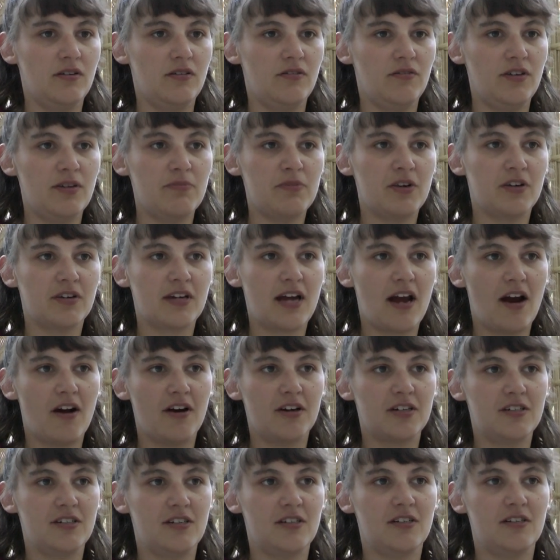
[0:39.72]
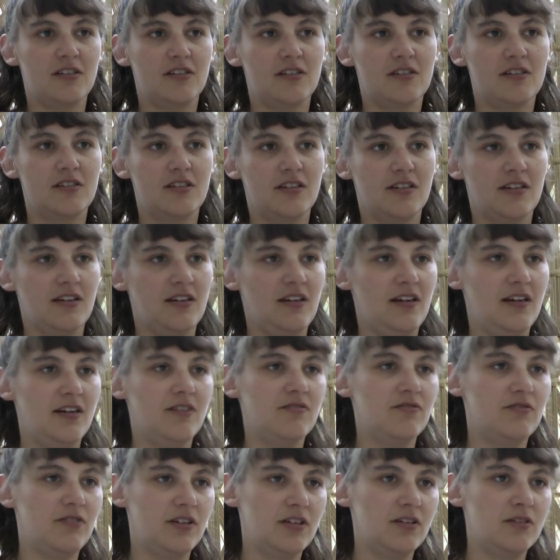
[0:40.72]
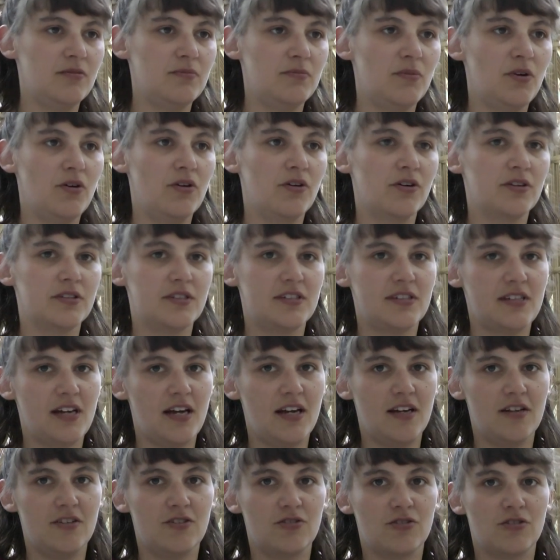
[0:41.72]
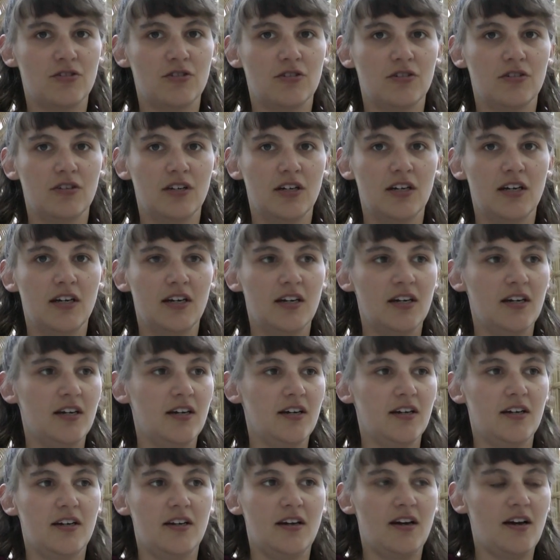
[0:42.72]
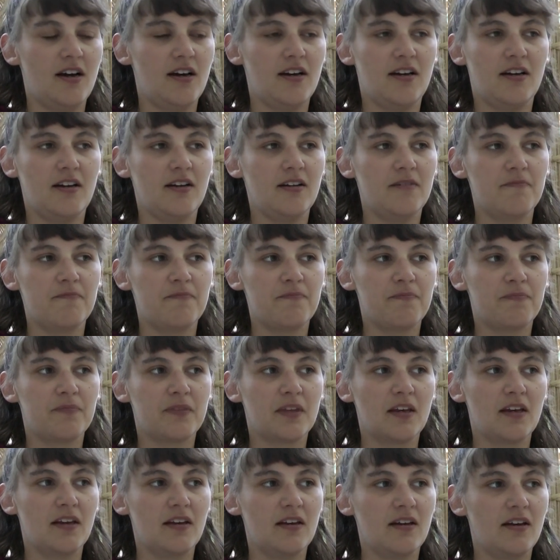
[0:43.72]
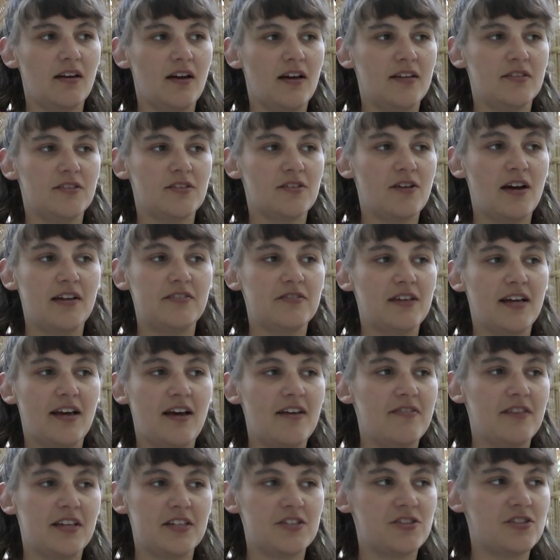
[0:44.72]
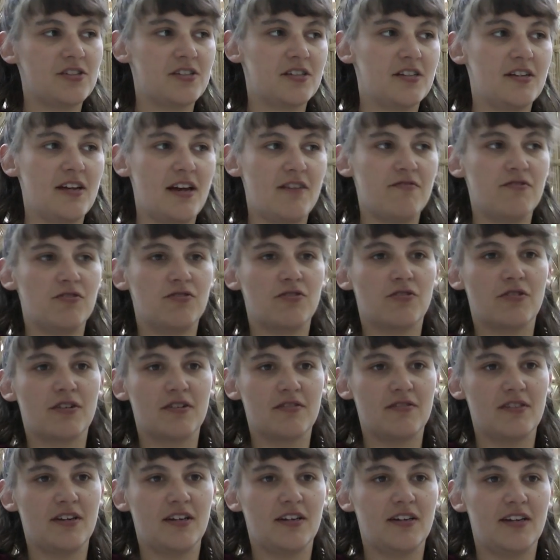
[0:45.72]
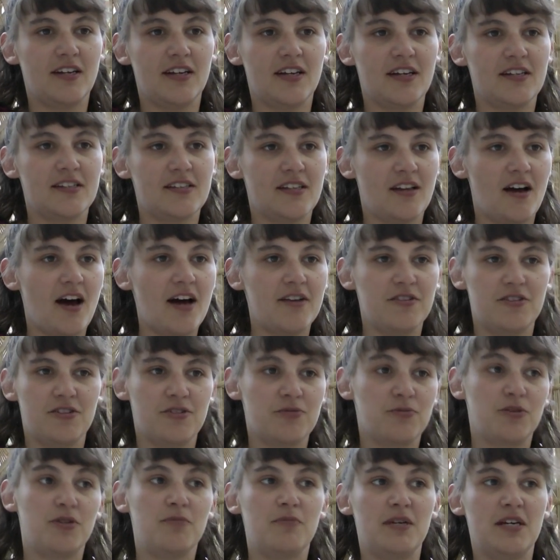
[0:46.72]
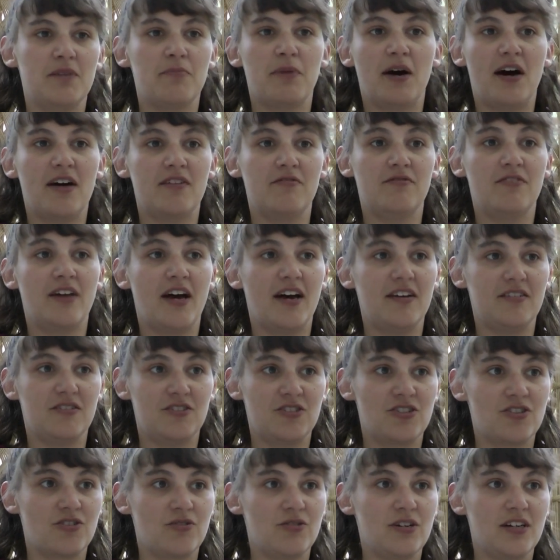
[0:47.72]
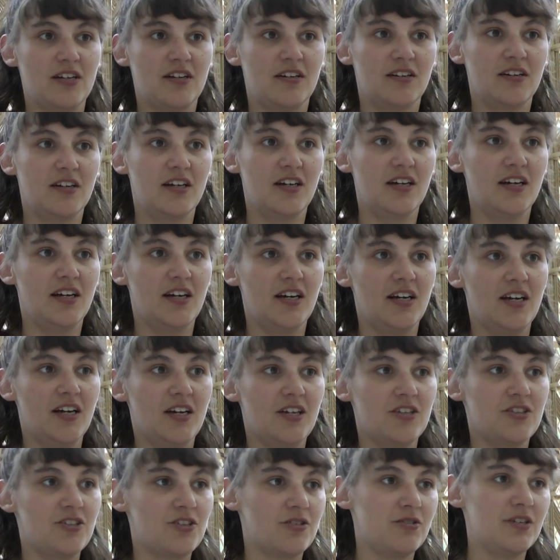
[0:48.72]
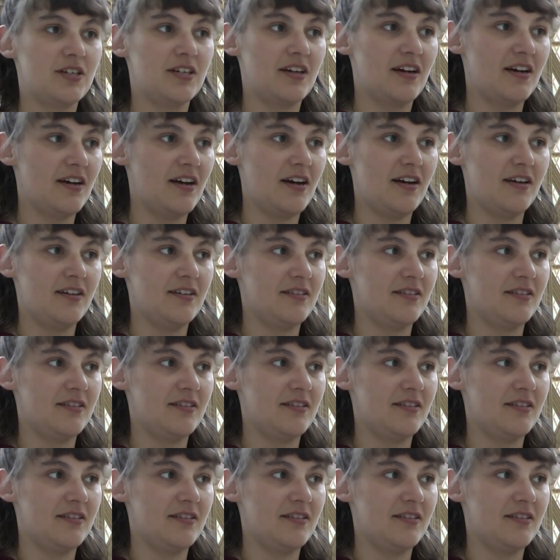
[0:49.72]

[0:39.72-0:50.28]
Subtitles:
female characters in film or on stage, or and that's just an ever-growing thing, and I guess that I just want to be a part of that and showing,